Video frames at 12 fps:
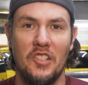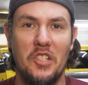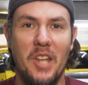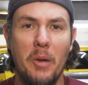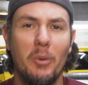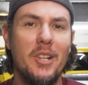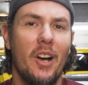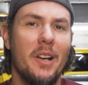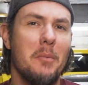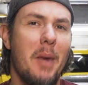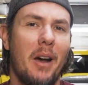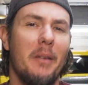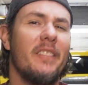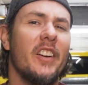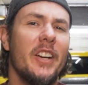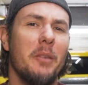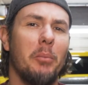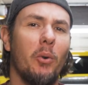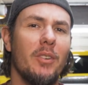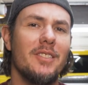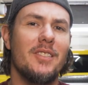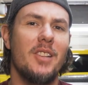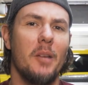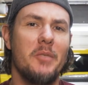Today we're talking about a very
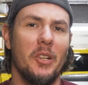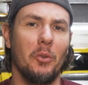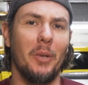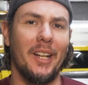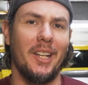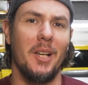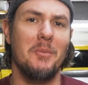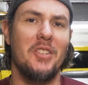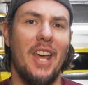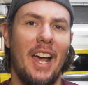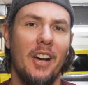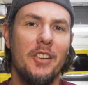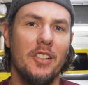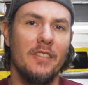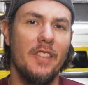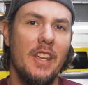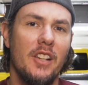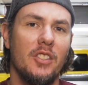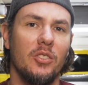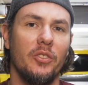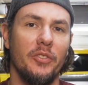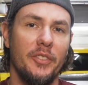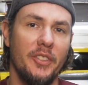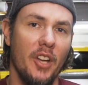important subject when it comes to how your
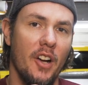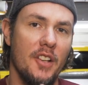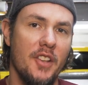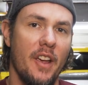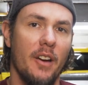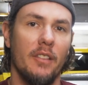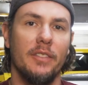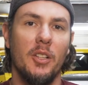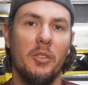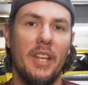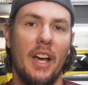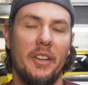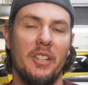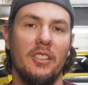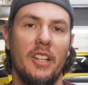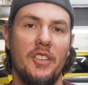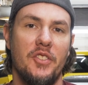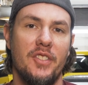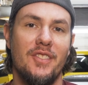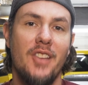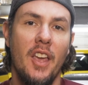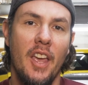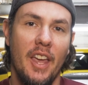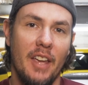vehicle does airflow calculations
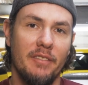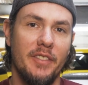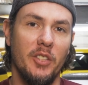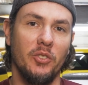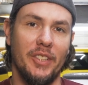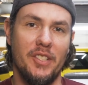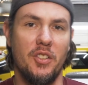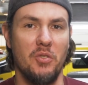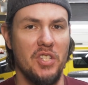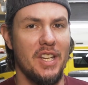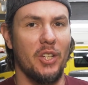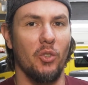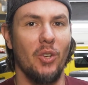and fueling, so stick